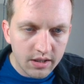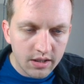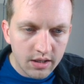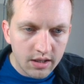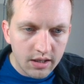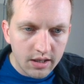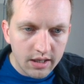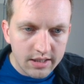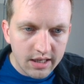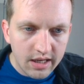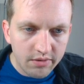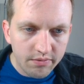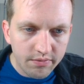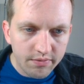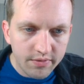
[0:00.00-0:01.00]
it's kind of
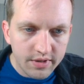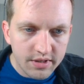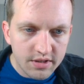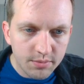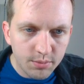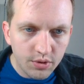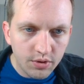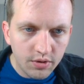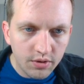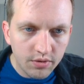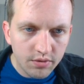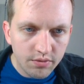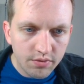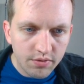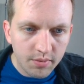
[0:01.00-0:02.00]
visible from
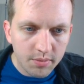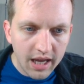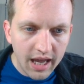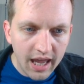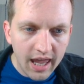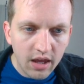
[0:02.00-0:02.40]
the angle